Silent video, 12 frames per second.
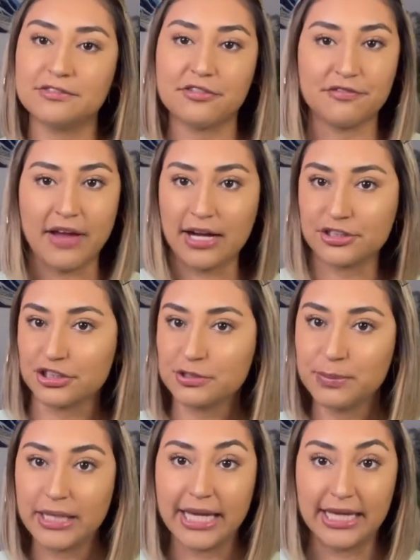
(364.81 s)
factors
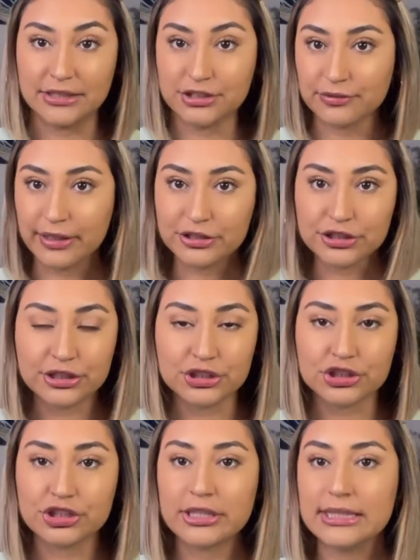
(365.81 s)
play into renter's
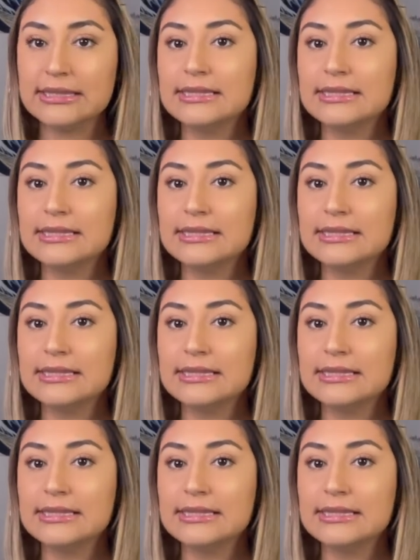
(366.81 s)
insurance,